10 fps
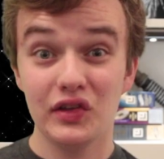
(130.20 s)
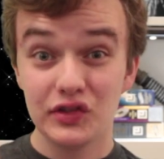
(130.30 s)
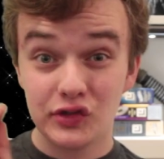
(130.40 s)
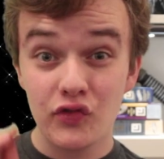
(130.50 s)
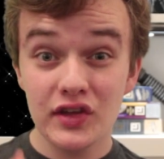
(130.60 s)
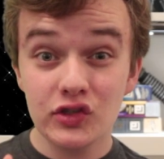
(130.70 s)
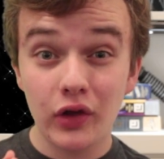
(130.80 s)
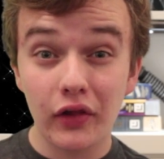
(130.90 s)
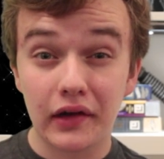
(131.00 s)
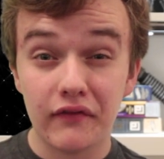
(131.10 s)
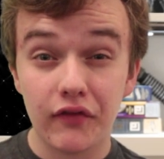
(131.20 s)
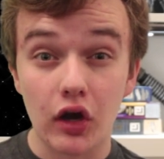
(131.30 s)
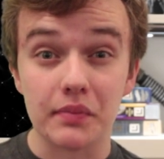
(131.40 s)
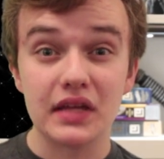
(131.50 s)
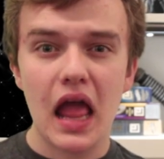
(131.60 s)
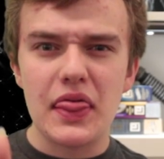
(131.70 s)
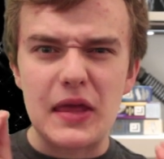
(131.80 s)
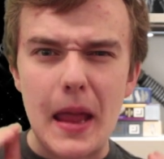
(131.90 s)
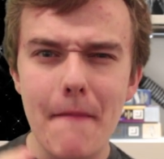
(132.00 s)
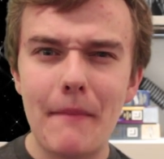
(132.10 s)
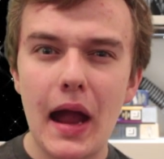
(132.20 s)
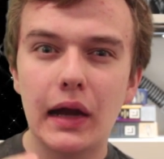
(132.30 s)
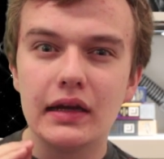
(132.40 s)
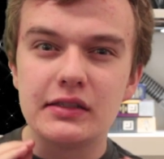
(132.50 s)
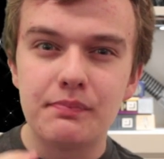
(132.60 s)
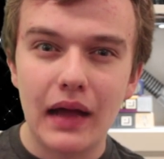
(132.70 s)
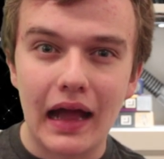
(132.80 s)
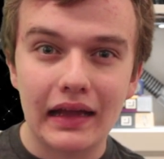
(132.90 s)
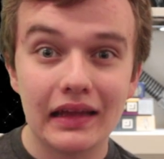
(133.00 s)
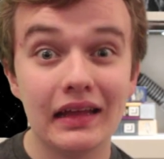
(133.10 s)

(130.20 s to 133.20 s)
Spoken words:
So this trailer confirms the Empire is back.